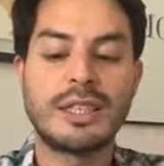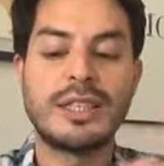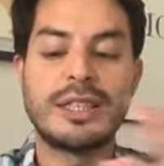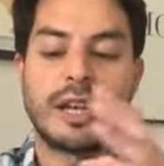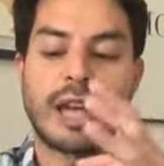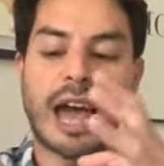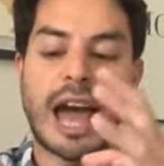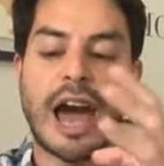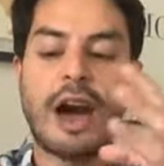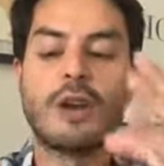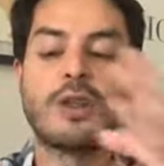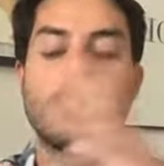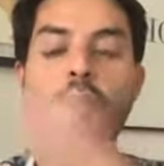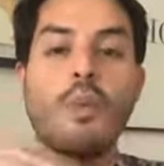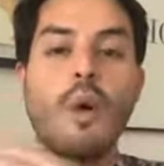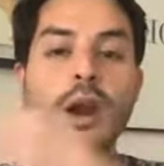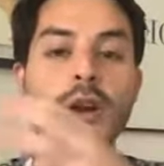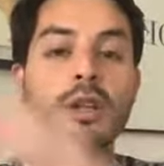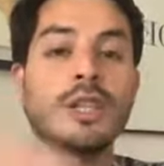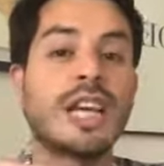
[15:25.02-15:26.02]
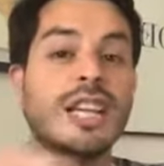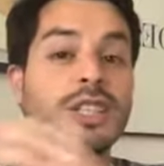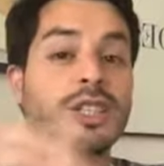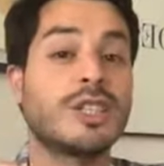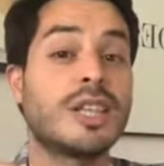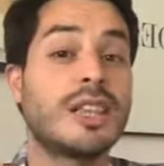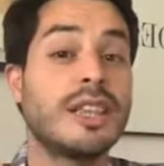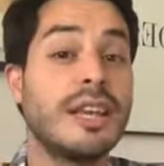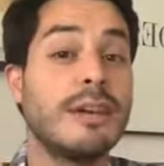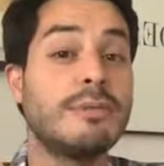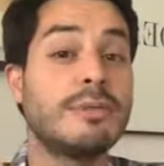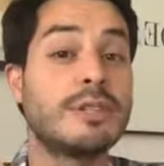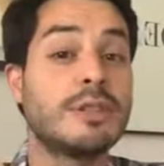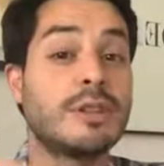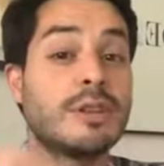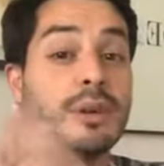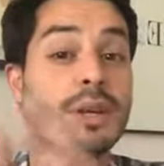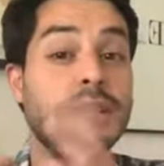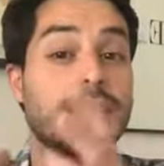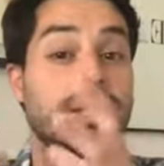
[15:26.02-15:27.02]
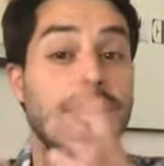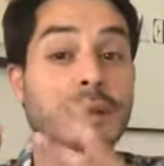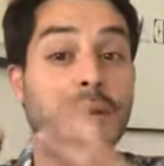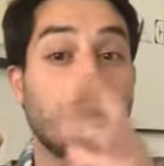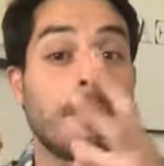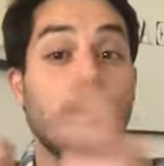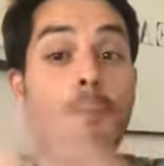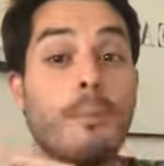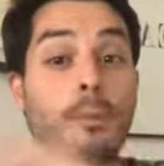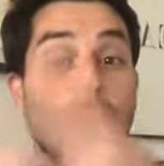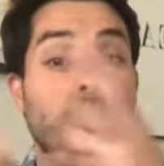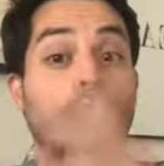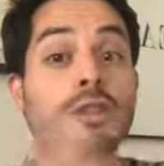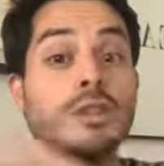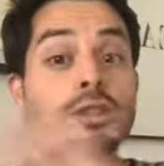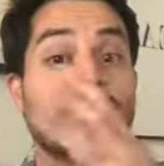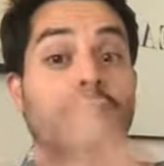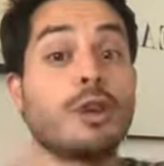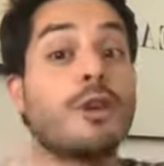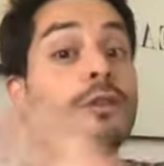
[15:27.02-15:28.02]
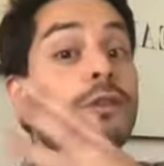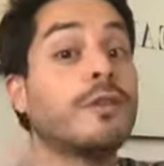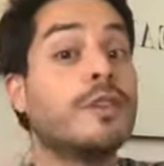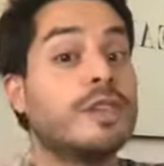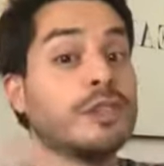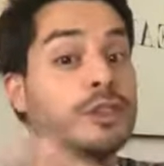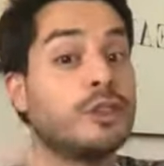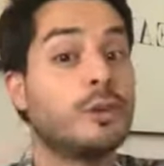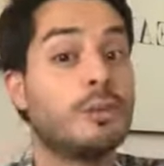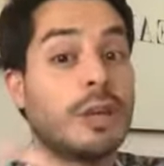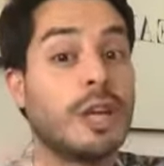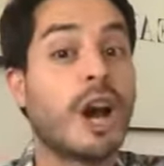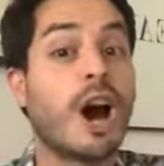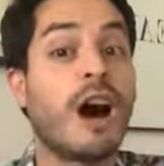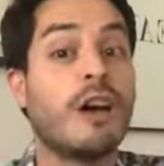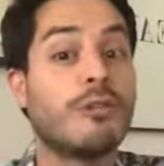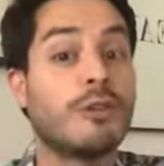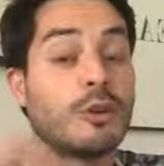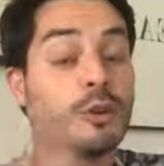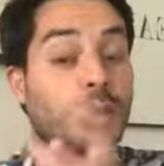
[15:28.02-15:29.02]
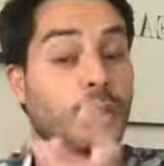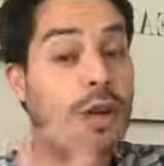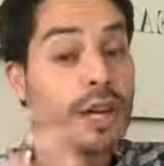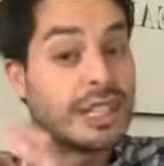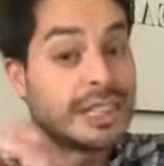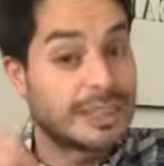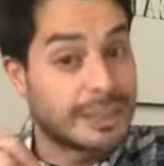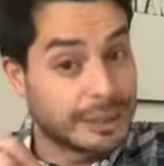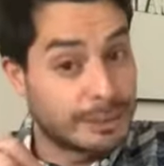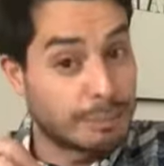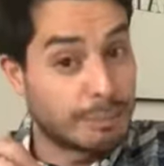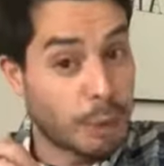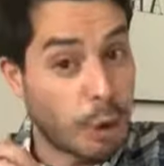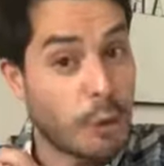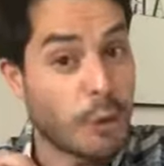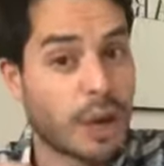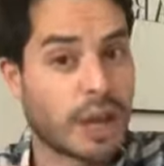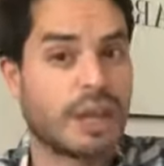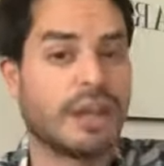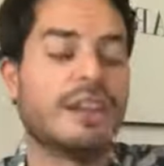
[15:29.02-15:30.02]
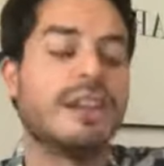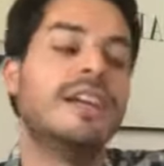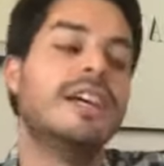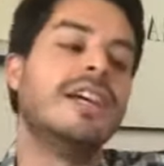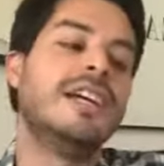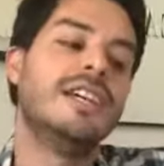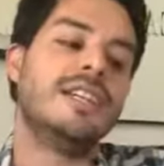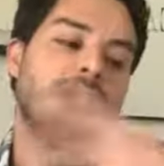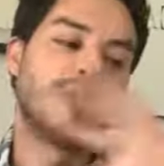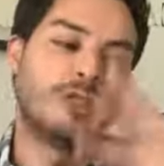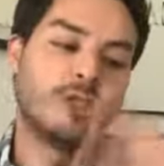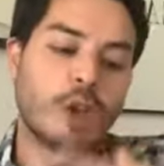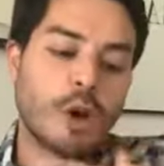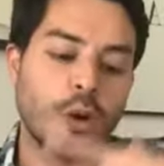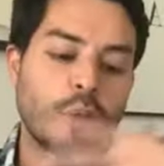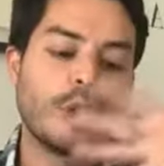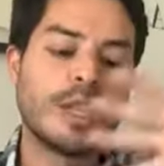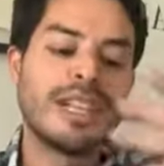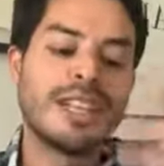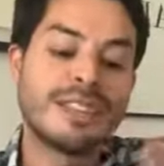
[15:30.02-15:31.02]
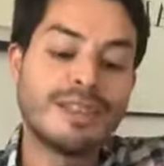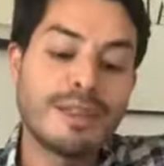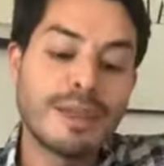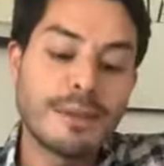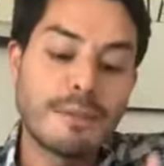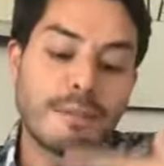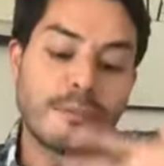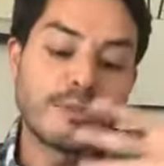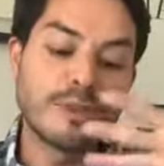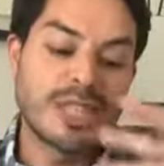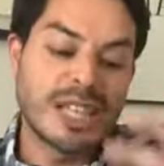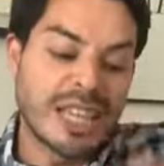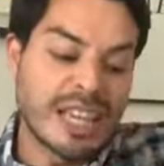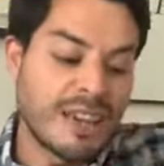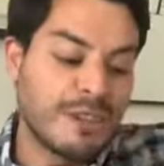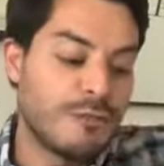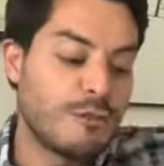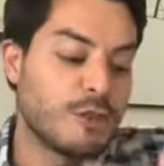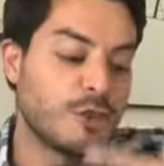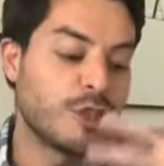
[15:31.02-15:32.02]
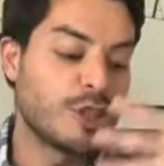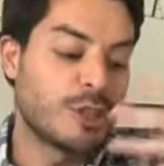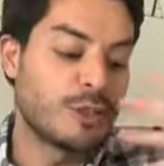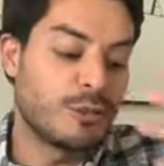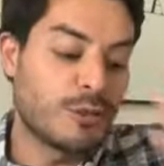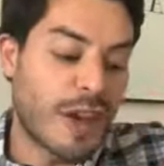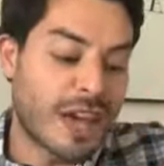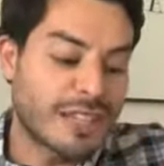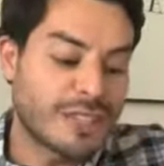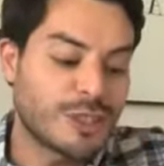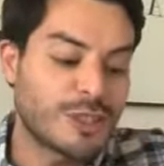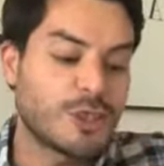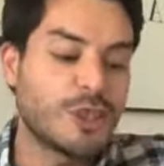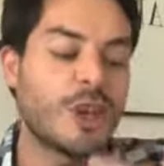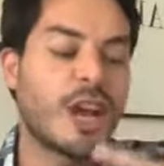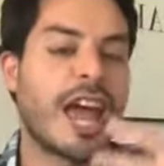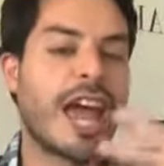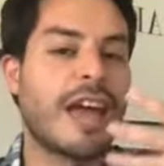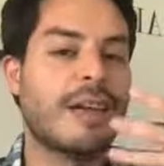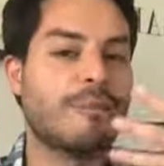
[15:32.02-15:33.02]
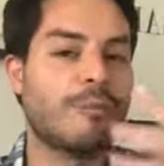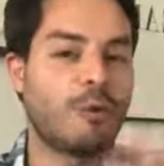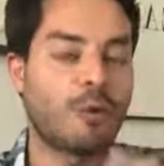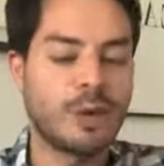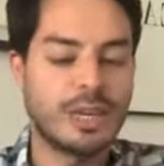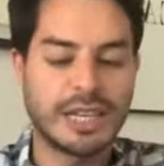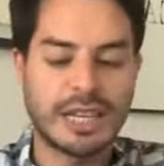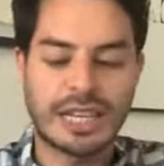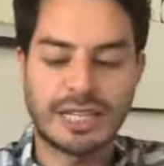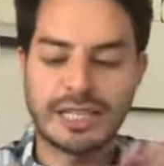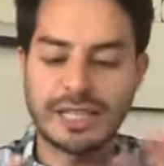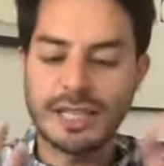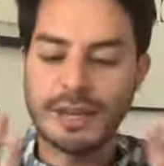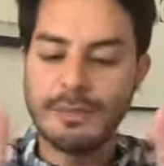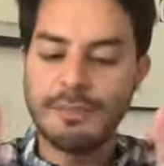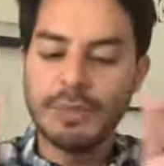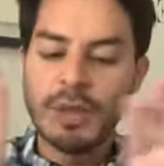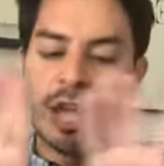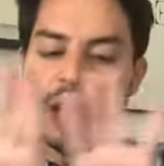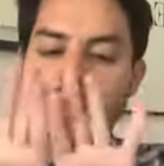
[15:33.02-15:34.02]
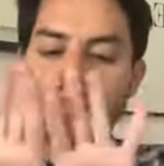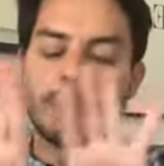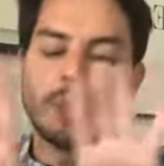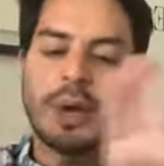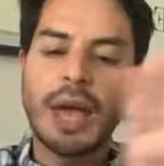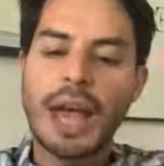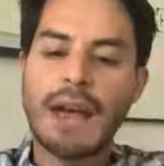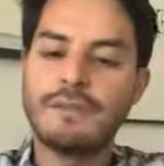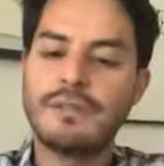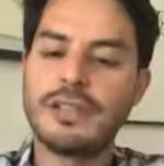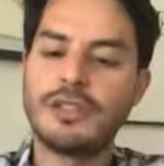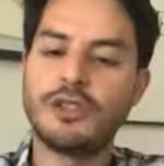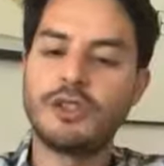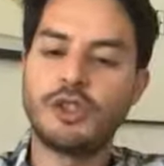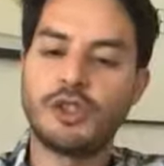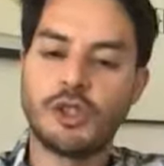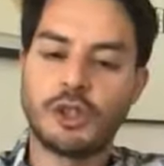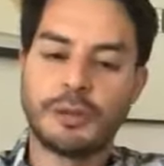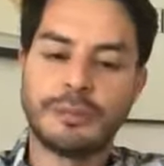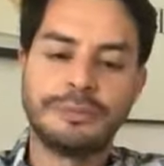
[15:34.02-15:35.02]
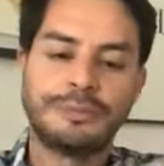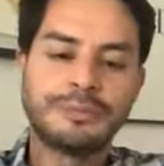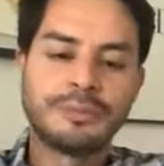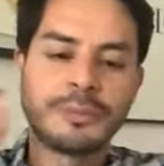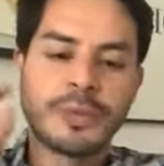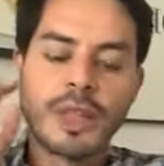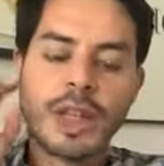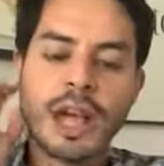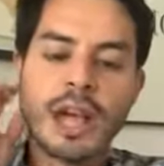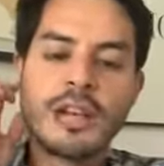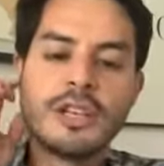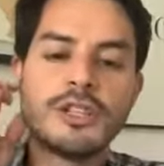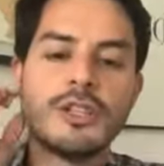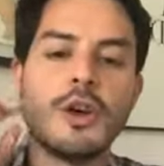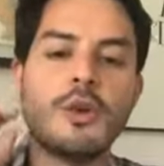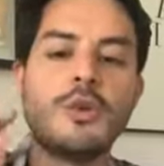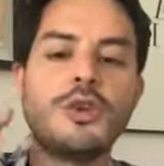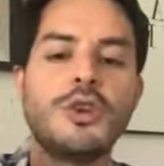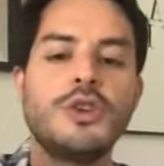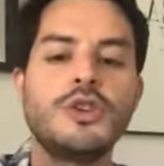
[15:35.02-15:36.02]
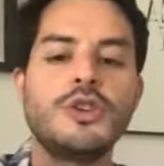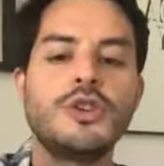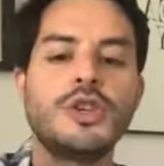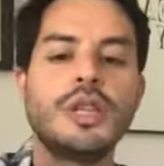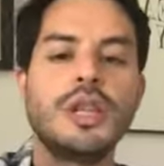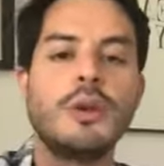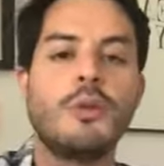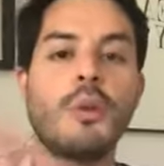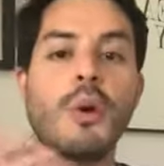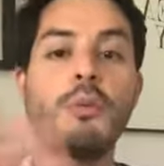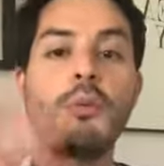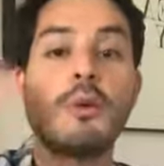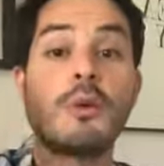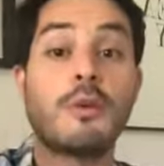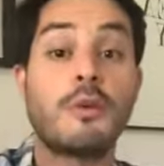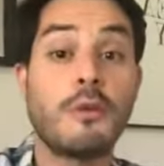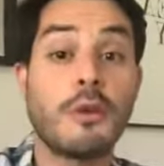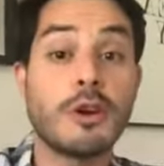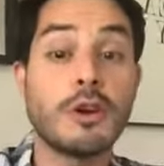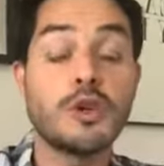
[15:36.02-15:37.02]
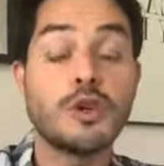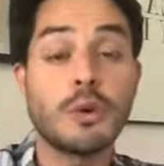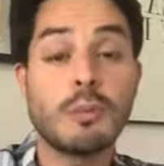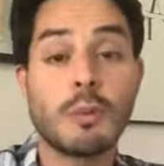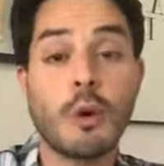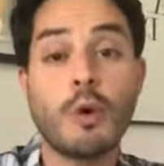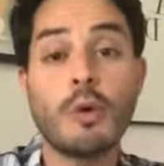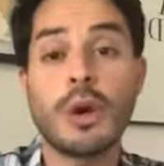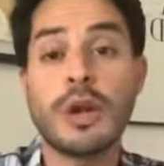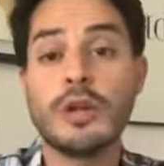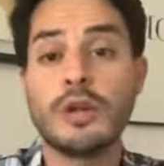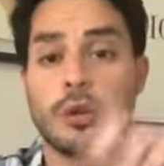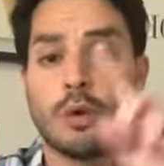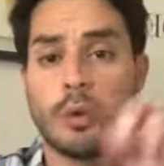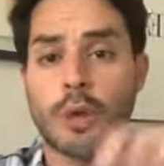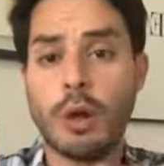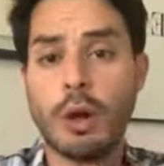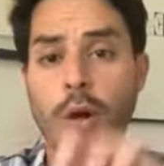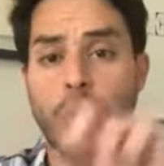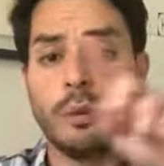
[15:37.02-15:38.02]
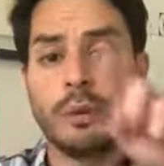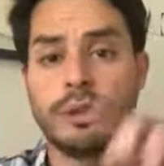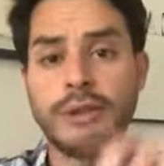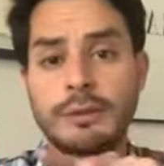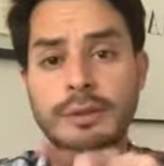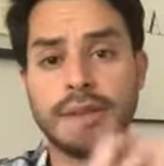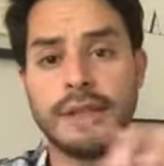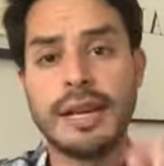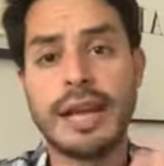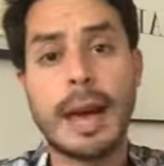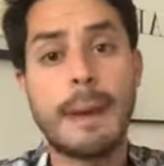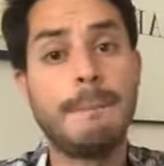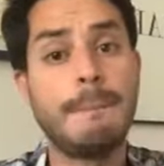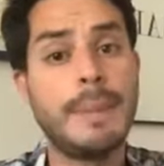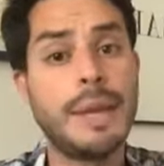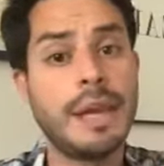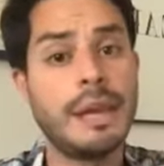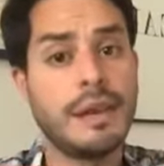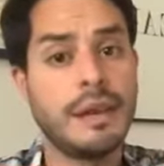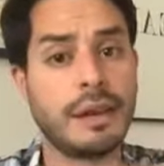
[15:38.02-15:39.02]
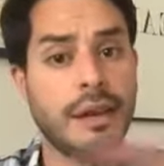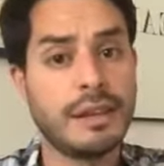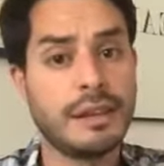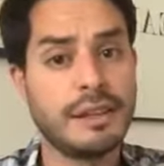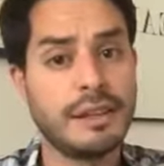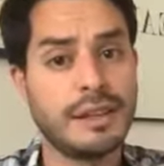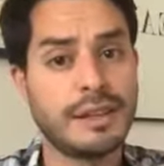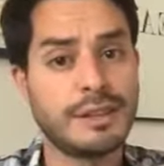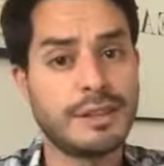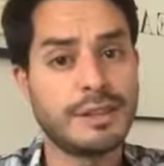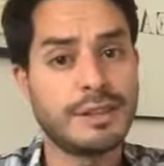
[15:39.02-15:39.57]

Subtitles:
how the water touches the leaves, there is more surface to be covered when it's broken. So the tea infuses faster and more intense. So we have these two. So we usually, when we refer to a broken, you will always see a B in this